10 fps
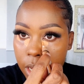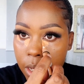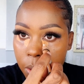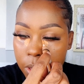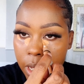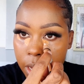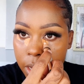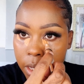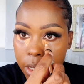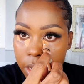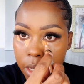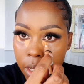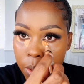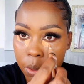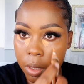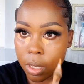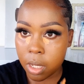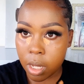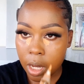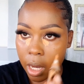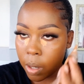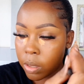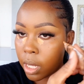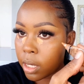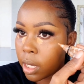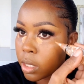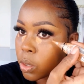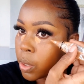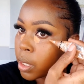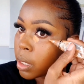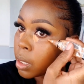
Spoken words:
on the under eye alone, around the under eye, sorry.